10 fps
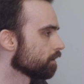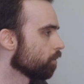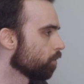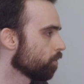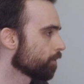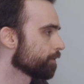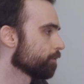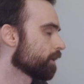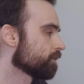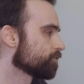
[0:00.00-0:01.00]
or you
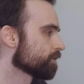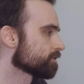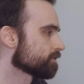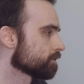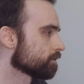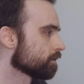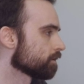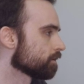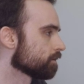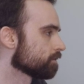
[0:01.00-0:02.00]
can just
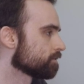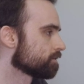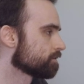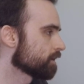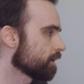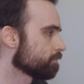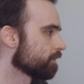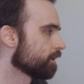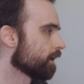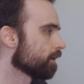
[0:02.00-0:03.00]
type
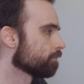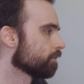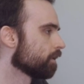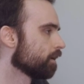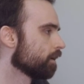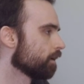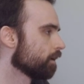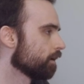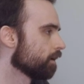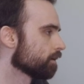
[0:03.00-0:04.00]
the name,
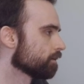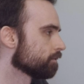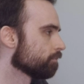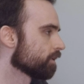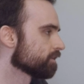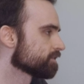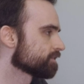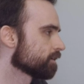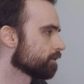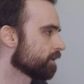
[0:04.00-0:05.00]
but
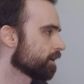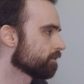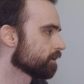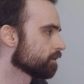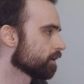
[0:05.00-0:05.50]
instead of having